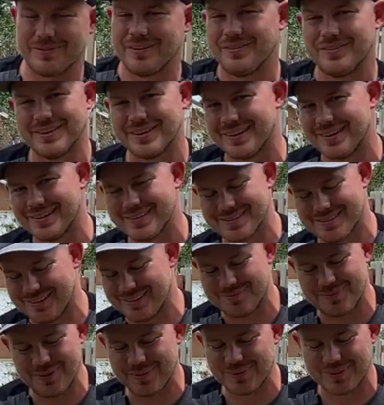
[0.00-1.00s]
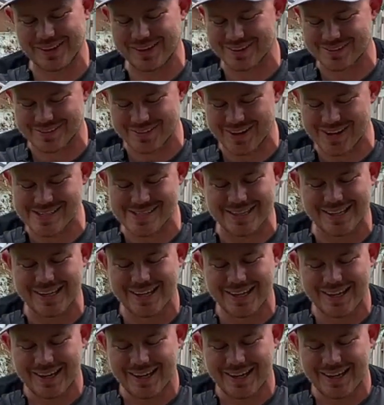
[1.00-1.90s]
my favorite discs, people think it's crazy,